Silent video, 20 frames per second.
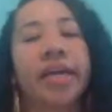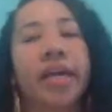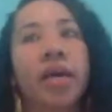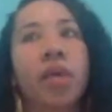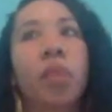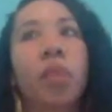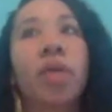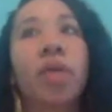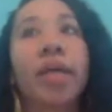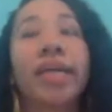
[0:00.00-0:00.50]

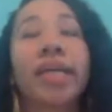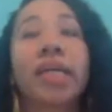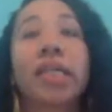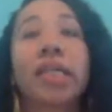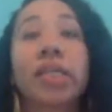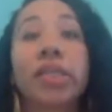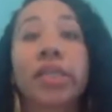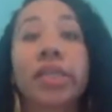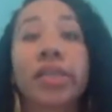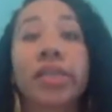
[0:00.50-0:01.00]
Well, and
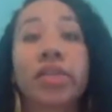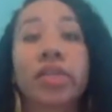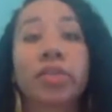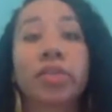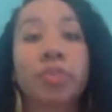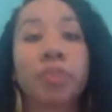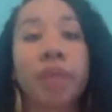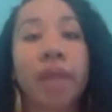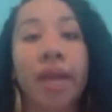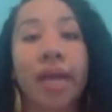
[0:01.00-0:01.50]
clearly there's
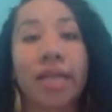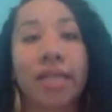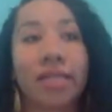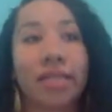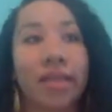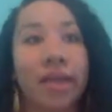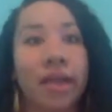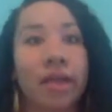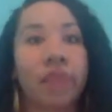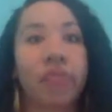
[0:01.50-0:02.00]
guys in
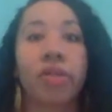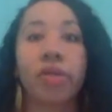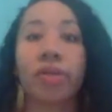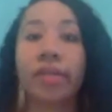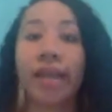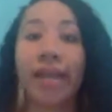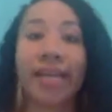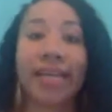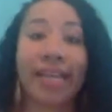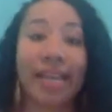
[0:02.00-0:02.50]
the house,
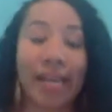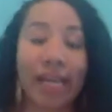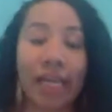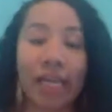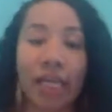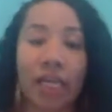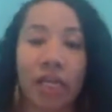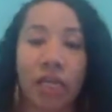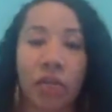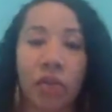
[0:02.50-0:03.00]
like
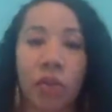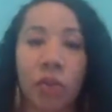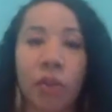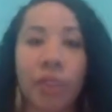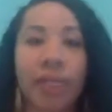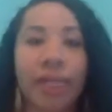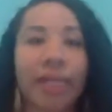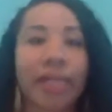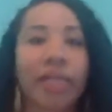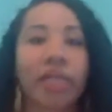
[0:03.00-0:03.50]
Kenny, who are
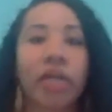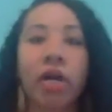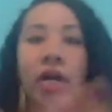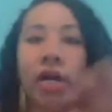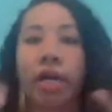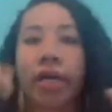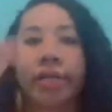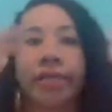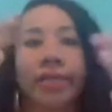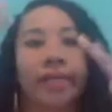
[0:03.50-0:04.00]
getting
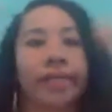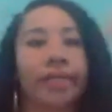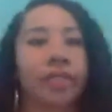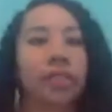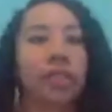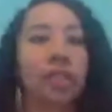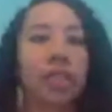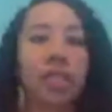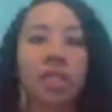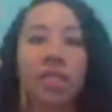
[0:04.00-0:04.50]
caught
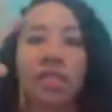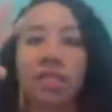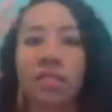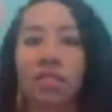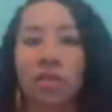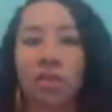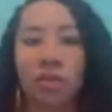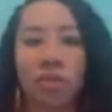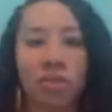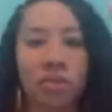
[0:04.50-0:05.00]
in
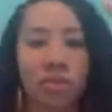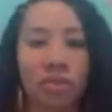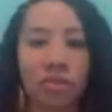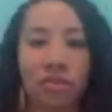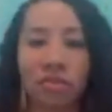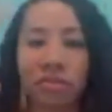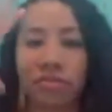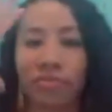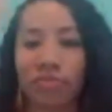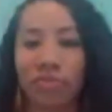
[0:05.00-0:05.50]
Lee's
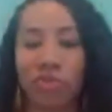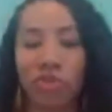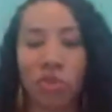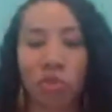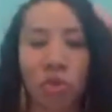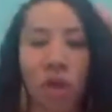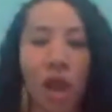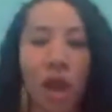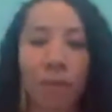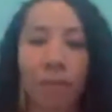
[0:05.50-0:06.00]
whole
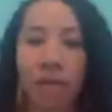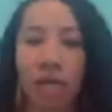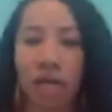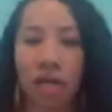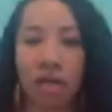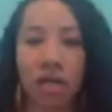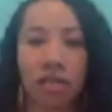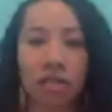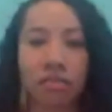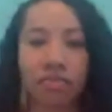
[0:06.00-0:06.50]

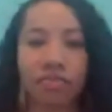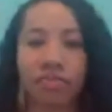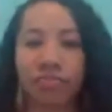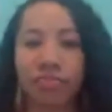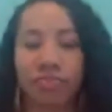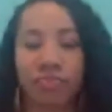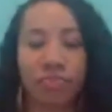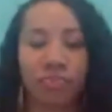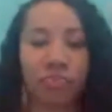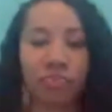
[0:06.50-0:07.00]
drama,
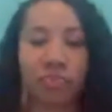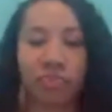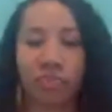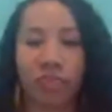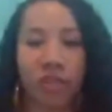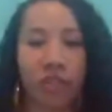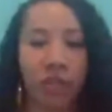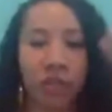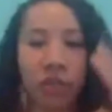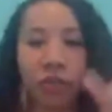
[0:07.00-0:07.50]

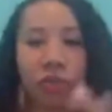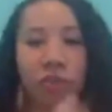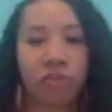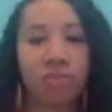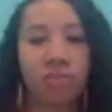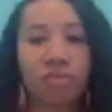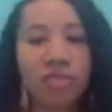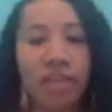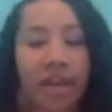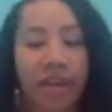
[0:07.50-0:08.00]

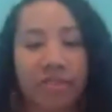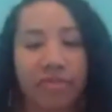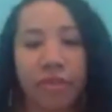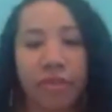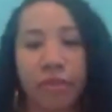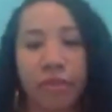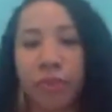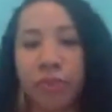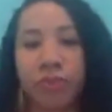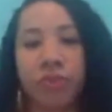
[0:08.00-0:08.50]

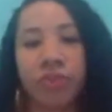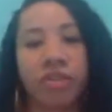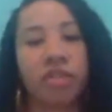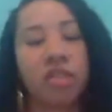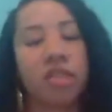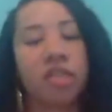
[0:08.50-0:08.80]
typhoon.